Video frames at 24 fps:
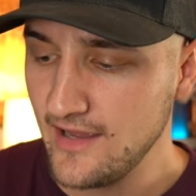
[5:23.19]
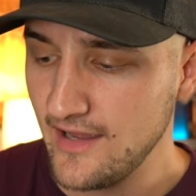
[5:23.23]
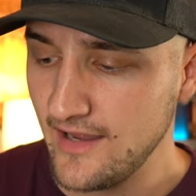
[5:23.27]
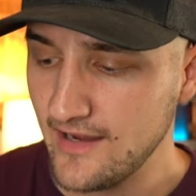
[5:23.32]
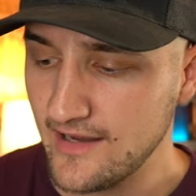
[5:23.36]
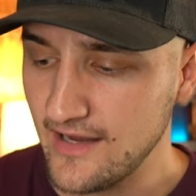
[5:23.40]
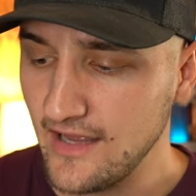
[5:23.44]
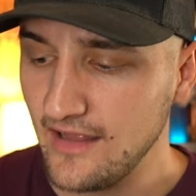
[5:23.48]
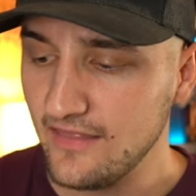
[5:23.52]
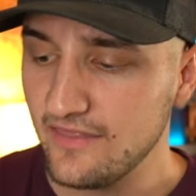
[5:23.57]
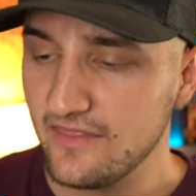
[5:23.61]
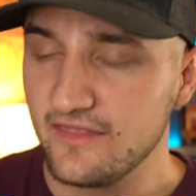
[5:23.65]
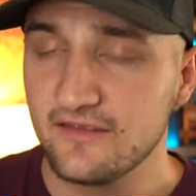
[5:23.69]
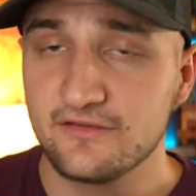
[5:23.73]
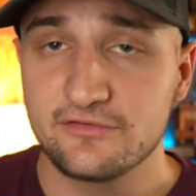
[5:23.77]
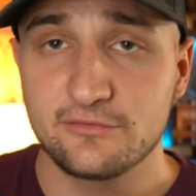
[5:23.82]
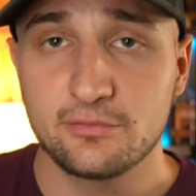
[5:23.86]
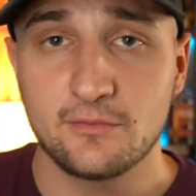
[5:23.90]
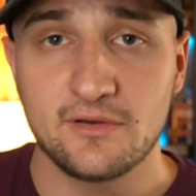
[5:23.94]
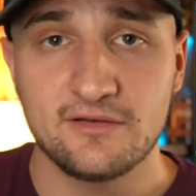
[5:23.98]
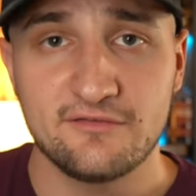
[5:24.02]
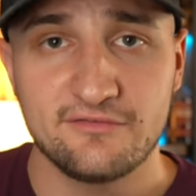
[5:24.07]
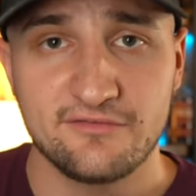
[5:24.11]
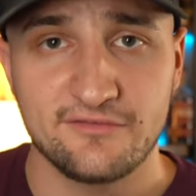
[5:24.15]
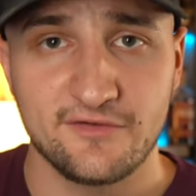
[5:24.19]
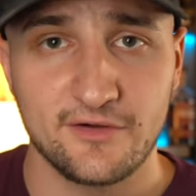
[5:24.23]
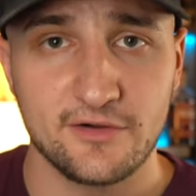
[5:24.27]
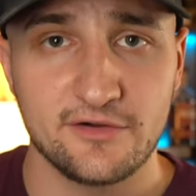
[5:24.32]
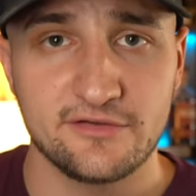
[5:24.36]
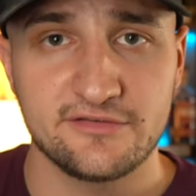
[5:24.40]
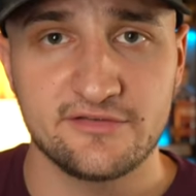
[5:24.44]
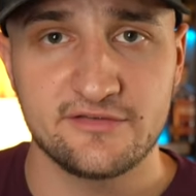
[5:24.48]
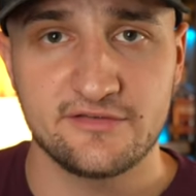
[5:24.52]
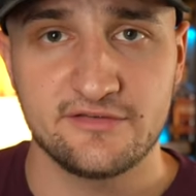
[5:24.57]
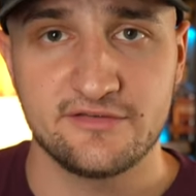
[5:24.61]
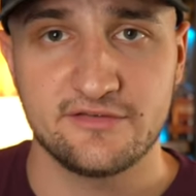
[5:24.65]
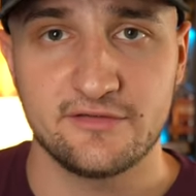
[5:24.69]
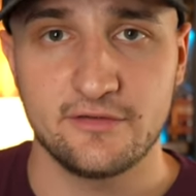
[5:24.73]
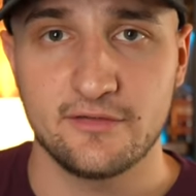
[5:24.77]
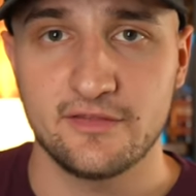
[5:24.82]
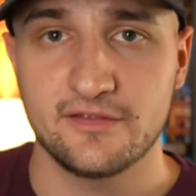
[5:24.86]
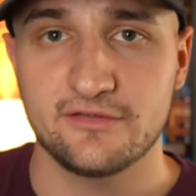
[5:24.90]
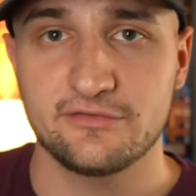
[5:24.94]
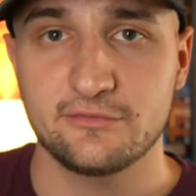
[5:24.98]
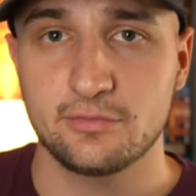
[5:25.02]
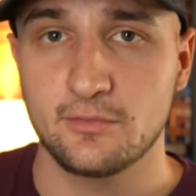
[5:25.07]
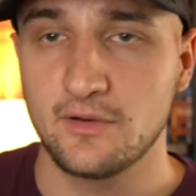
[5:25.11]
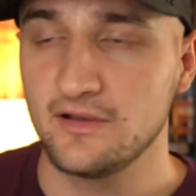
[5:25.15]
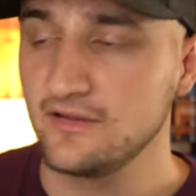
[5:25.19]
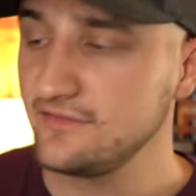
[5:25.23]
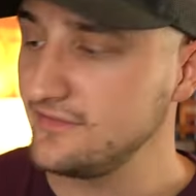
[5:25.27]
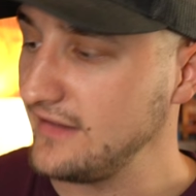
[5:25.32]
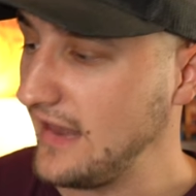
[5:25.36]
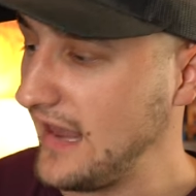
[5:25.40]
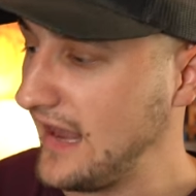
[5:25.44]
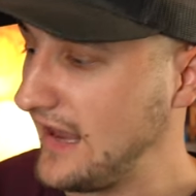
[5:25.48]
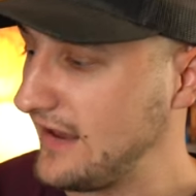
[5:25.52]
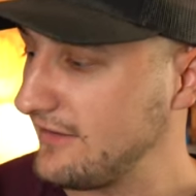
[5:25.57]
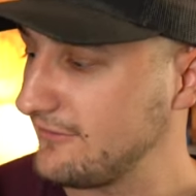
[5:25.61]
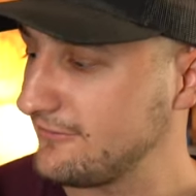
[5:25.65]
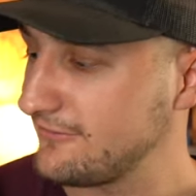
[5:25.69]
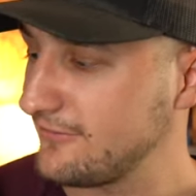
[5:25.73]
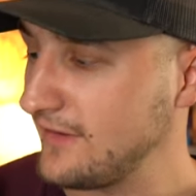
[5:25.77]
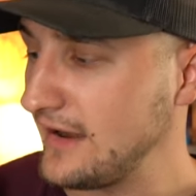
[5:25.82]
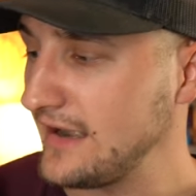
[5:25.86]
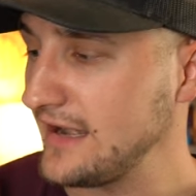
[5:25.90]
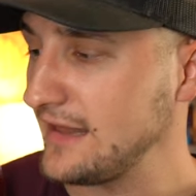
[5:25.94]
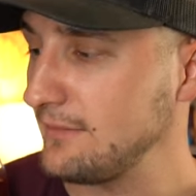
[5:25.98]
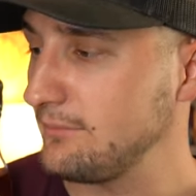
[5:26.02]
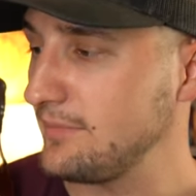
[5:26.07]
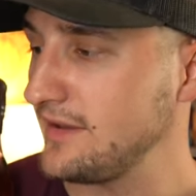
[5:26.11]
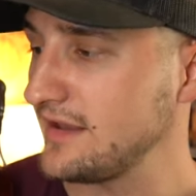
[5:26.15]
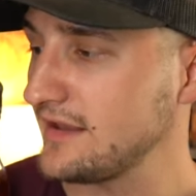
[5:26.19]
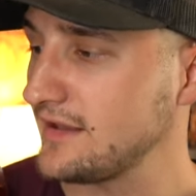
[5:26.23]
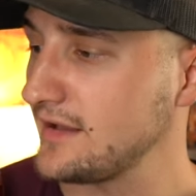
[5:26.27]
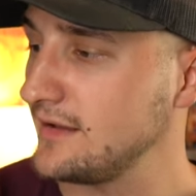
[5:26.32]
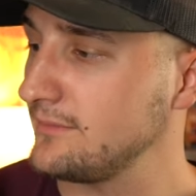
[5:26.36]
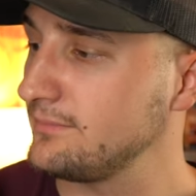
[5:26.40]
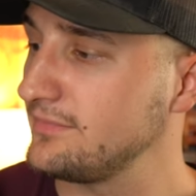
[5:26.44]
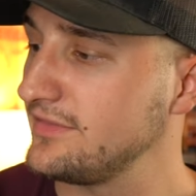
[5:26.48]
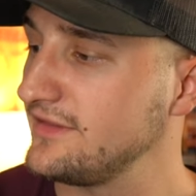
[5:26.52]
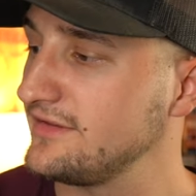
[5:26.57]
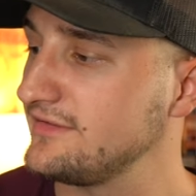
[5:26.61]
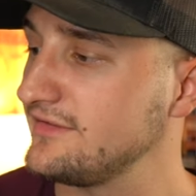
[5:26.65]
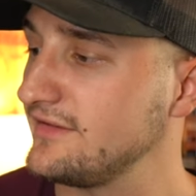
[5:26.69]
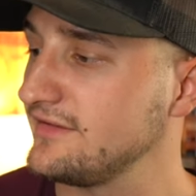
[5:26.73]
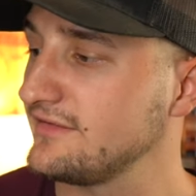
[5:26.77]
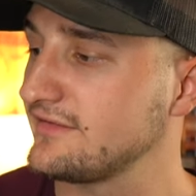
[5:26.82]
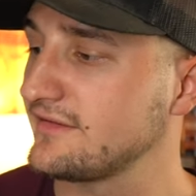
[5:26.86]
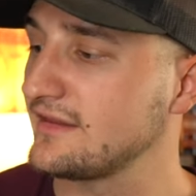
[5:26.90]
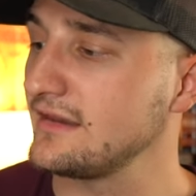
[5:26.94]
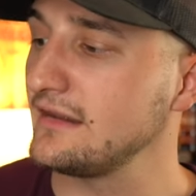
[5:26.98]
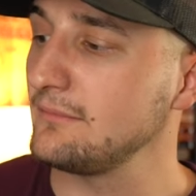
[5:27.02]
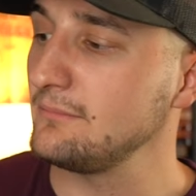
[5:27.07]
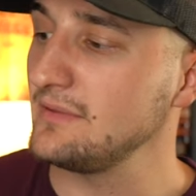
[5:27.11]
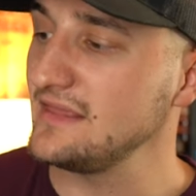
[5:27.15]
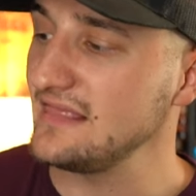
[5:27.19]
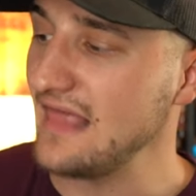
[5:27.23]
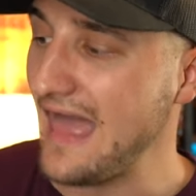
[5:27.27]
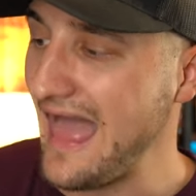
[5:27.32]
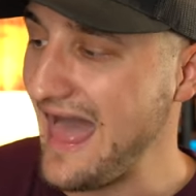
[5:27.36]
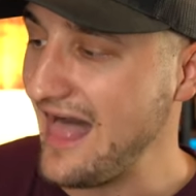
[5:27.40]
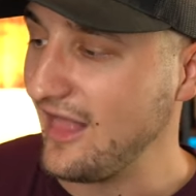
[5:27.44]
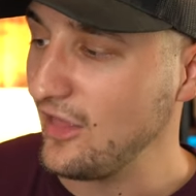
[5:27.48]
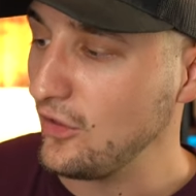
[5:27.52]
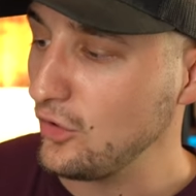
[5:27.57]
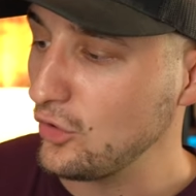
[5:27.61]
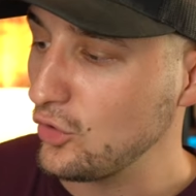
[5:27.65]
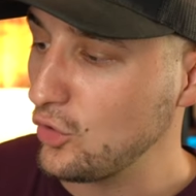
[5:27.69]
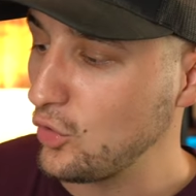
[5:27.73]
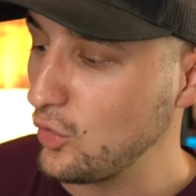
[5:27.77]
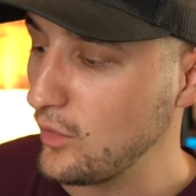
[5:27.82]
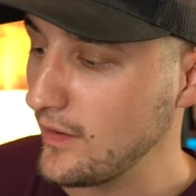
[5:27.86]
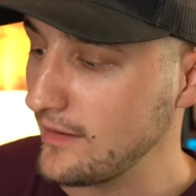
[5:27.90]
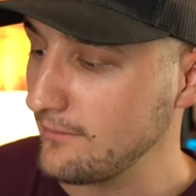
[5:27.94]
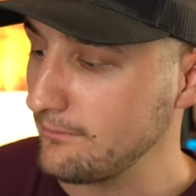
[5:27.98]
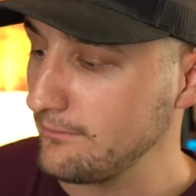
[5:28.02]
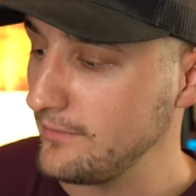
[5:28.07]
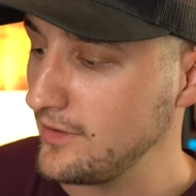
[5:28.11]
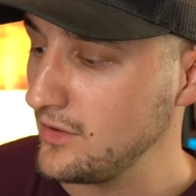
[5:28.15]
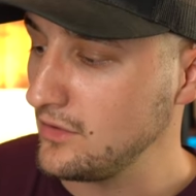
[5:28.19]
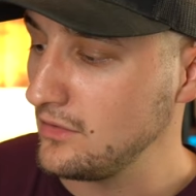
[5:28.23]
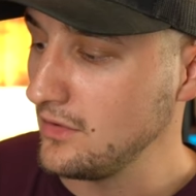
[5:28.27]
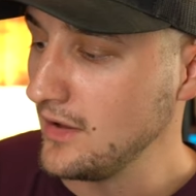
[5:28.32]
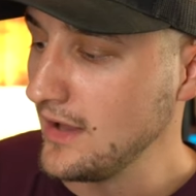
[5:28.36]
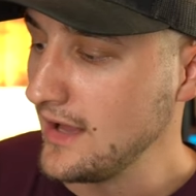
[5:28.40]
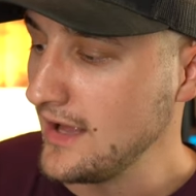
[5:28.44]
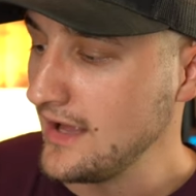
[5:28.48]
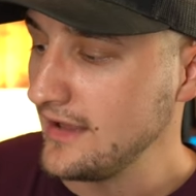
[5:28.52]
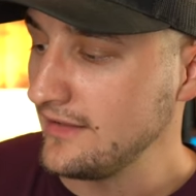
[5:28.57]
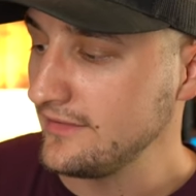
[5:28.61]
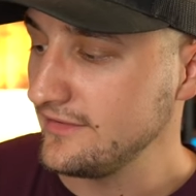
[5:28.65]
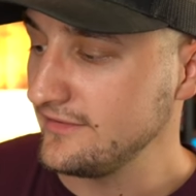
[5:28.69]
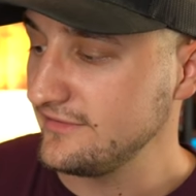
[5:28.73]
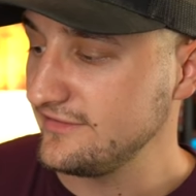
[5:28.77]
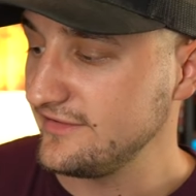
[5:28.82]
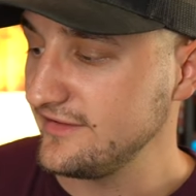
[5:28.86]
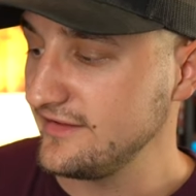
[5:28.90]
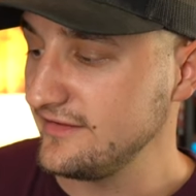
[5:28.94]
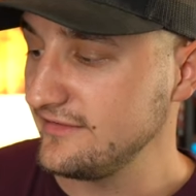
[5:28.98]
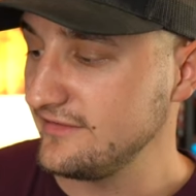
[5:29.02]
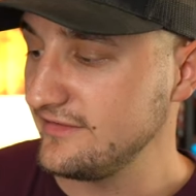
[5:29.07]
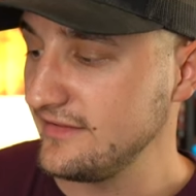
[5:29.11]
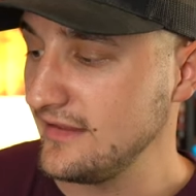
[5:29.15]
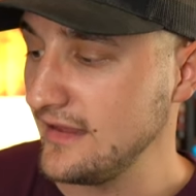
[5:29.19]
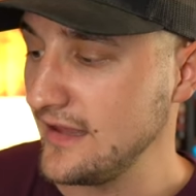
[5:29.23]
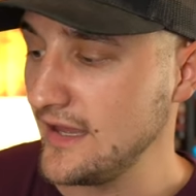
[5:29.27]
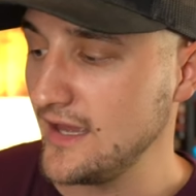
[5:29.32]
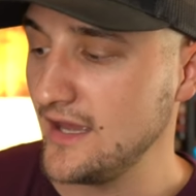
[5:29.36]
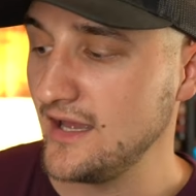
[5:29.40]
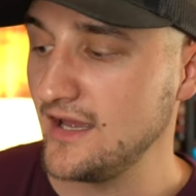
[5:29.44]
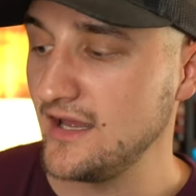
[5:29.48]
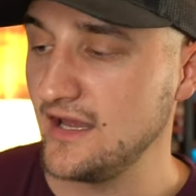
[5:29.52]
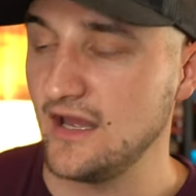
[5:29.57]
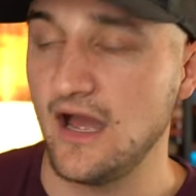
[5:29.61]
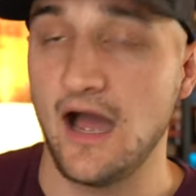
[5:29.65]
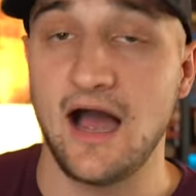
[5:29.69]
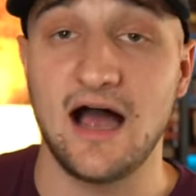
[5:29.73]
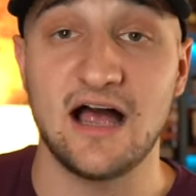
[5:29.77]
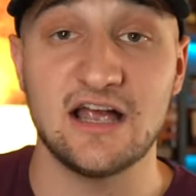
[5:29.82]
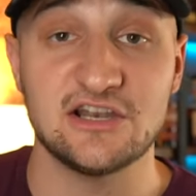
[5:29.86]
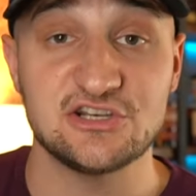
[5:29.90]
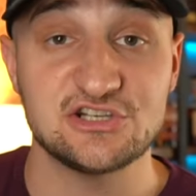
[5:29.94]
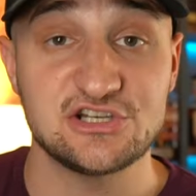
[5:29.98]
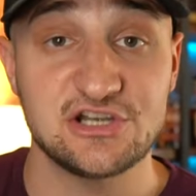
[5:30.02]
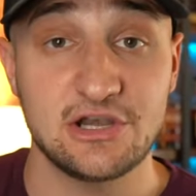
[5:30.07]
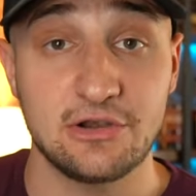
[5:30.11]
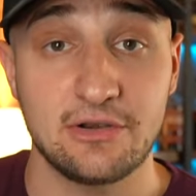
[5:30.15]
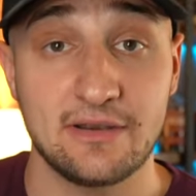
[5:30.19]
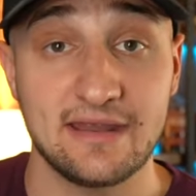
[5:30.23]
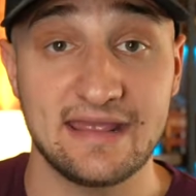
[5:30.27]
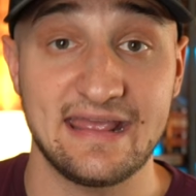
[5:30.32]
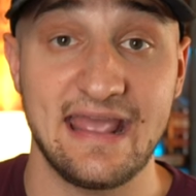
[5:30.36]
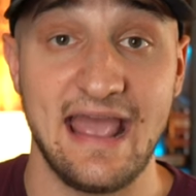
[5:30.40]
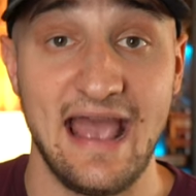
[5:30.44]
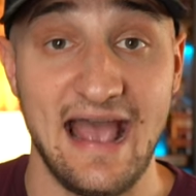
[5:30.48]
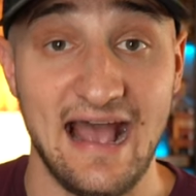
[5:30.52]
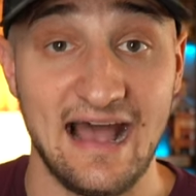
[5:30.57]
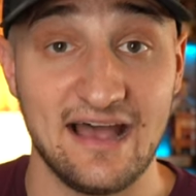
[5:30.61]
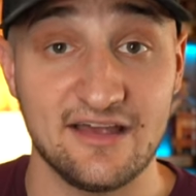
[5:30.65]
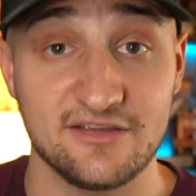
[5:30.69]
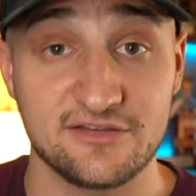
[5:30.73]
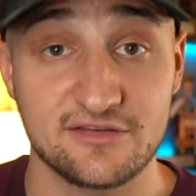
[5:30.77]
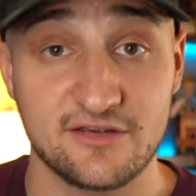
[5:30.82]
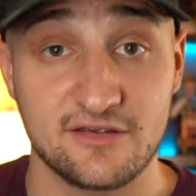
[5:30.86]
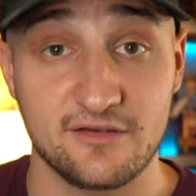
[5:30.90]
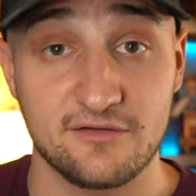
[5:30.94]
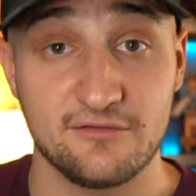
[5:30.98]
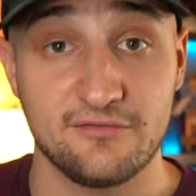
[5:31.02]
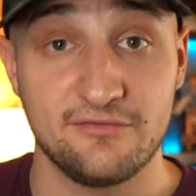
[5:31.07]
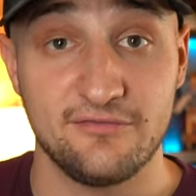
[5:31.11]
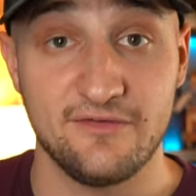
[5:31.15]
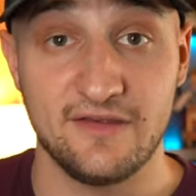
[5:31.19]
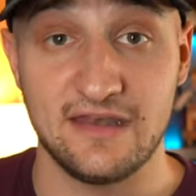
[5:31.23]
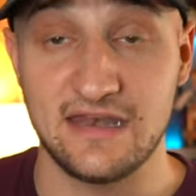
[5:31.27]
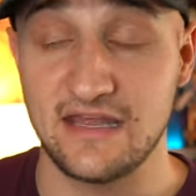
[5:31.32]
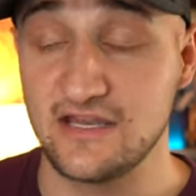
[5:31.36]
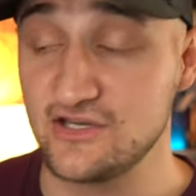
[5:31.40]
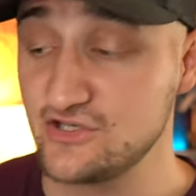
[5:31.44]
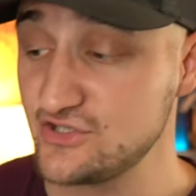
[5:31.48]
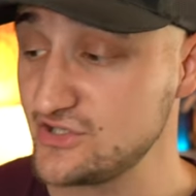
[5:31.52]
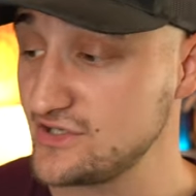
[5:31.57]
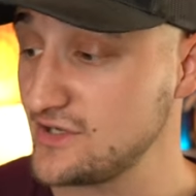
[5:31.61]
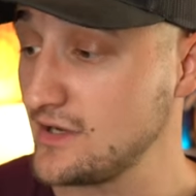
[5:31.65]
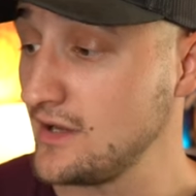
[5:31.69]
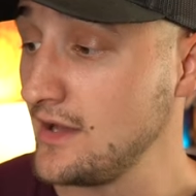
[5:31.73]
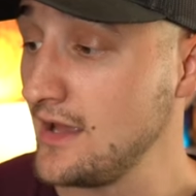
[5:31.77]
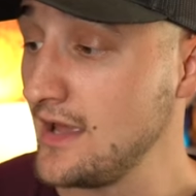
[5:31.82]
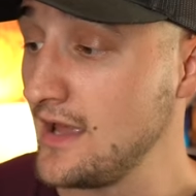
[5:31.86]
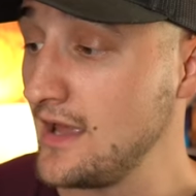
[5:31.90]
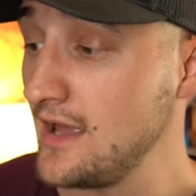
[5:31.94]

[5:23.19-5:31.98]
I got this one first. So this was a Friday pickup. This is going to be the El Cuerpo. This is the sherry cask finished